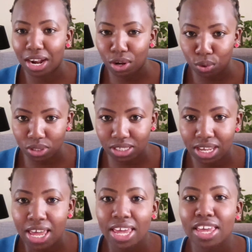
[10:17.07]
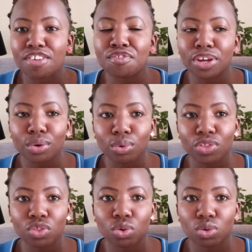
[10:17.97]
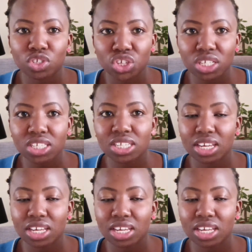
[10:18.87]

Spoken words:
lot, even with your just